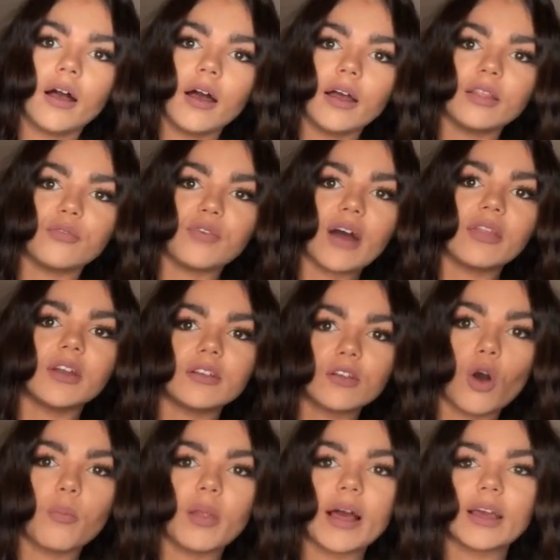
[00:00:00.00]
And the fact that it's
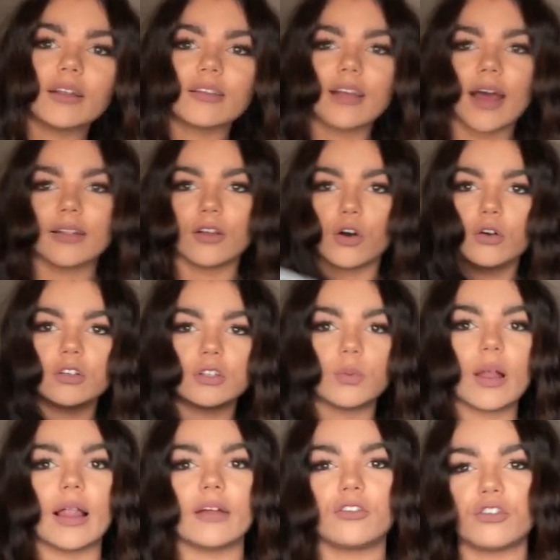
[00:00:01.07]
got black inside the hood as
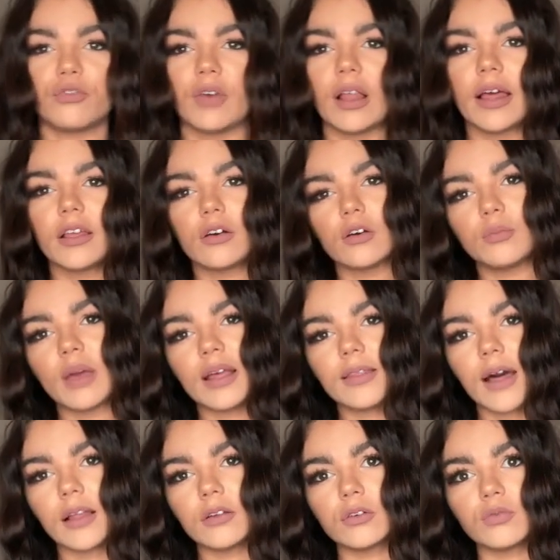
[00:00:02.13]
well, I just feel like you could make
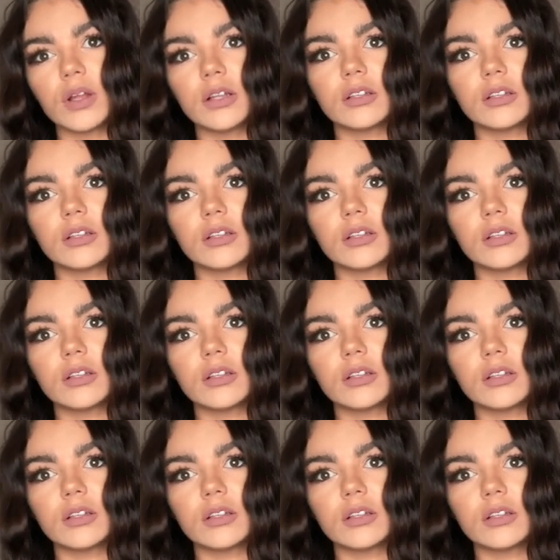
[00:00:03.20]
that look real...